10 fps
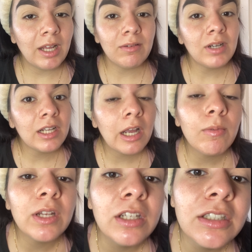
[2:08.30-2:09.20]
don't like how
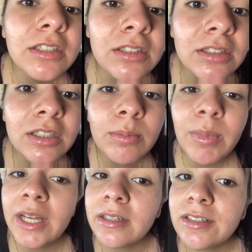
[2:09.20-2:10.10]
it looks
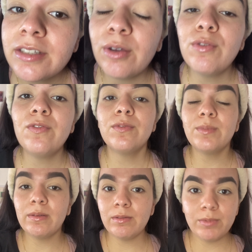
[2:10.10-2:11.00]
by itself,
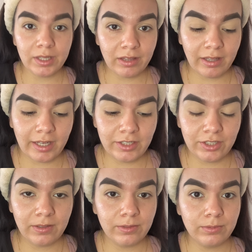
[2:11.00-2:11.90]
maybe with
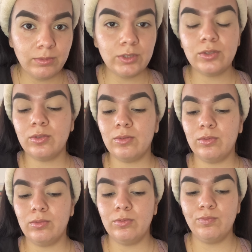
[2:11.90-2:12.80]
eyeshadow, so
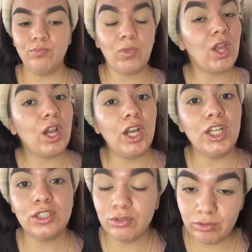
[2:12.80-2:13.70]

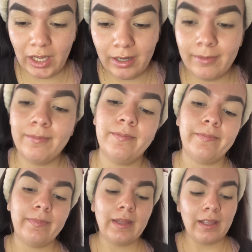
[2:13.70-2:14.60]
let's do that.
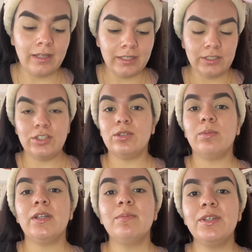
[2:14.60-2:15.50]
So I'm
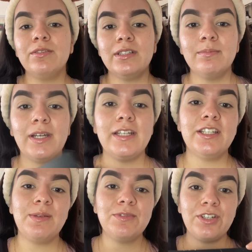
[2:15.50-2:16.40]
gonna be using my
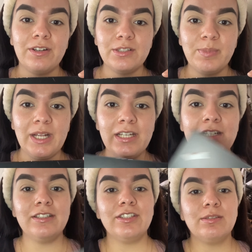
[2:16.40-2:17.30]
James Charles
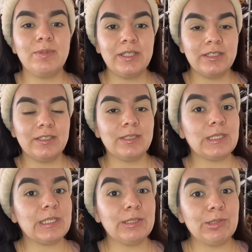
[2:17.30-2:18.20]
palette just because,
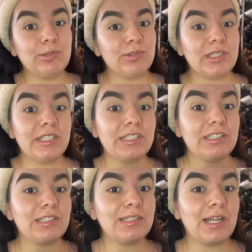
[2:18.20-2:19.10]
excuse it,
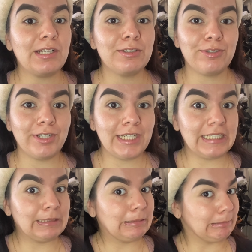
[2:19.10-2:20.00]
it's kind of dirty.
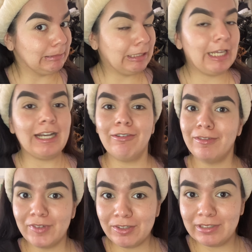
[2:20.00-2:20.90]
And I don't
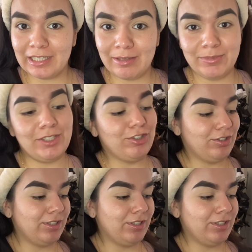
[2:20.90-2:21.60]
even use it that much.